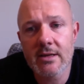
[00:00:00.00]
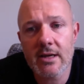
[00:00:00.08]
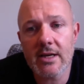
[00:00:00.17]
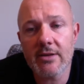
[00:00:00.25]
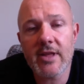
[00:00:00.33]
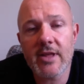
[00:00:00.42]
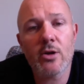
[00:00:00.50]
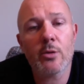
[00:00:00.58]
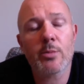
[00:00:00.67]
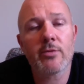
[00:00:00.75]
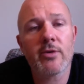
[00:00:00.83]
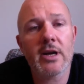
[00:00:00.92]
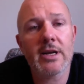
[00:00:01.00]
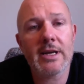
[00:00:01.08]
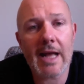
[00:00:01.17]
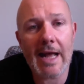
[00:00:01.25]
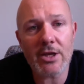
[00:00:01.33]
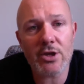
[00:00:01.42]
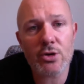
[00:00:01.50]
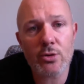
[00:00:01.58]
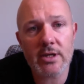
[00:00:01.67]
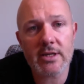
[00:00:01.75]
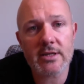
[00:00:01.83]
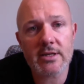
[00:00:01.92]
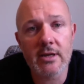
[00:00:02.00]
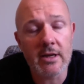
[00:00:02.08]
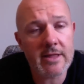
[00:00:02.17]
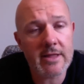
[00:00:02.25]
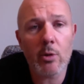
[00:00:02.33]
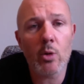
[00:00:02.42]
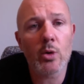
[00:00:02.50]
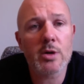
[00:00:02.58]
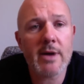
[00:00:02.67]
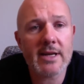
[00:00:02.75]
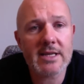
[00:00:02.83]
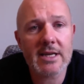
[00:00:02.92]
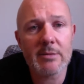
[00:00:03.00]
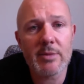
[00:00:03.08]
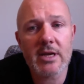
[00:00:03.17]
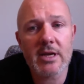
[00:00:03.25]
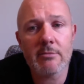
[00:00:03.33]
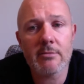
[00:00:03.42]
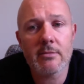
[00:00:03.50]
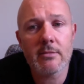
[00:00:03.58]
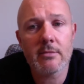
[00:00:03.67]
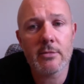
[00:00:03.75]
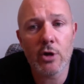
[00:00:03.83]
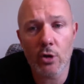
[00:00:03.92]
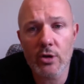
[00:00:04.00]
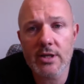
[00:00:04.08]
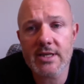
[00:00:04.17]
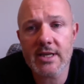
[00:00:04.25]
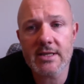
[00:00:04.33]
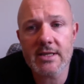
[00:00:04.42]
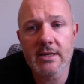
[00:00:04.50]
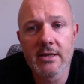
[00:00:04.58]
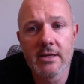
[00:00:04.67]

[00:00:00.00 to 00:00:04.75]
And if they're not provided a choice, they will automatically become non-consented.